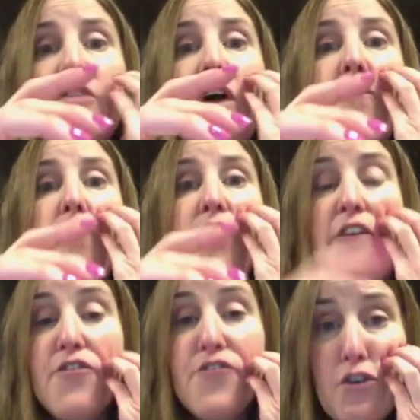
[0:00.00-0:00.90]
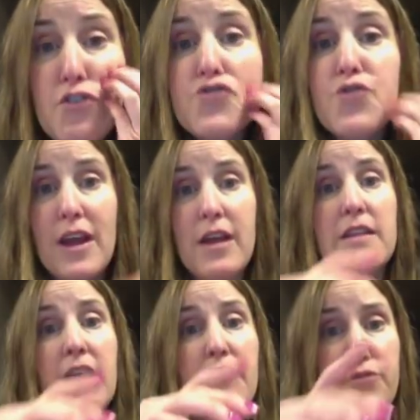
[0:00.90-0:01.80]
That filtrate,
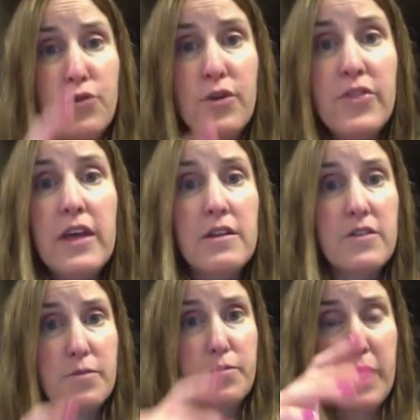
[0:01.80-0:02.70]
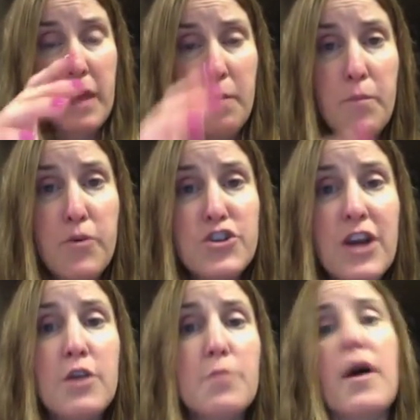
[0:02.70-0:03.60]
that fluid that came pushed out
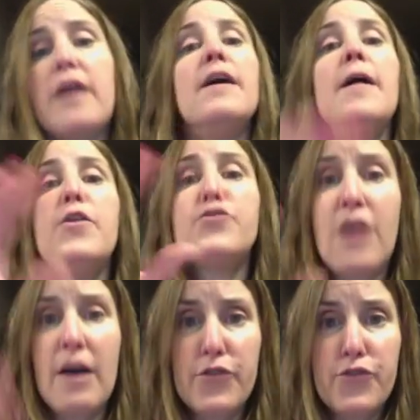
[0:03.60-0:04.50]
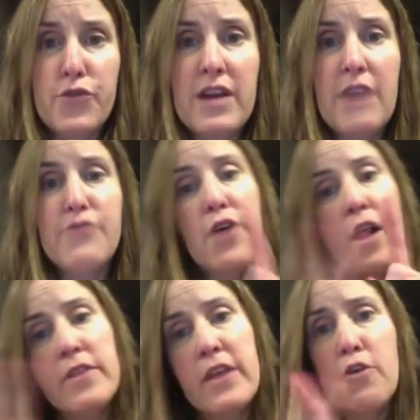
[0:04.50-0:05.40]
of your blood, travels through the nephron,
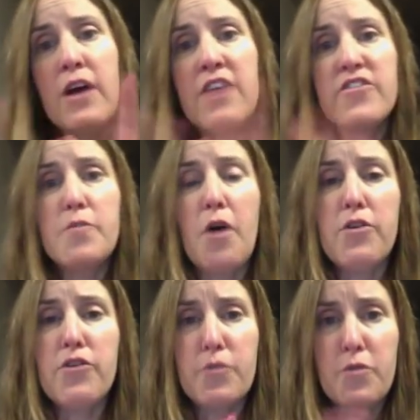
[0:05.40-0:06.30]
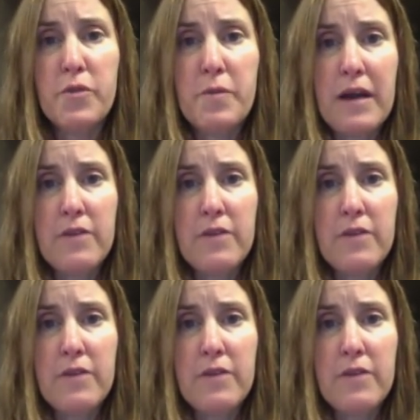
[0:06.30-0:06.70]
and then all kinds of molecules are moving back and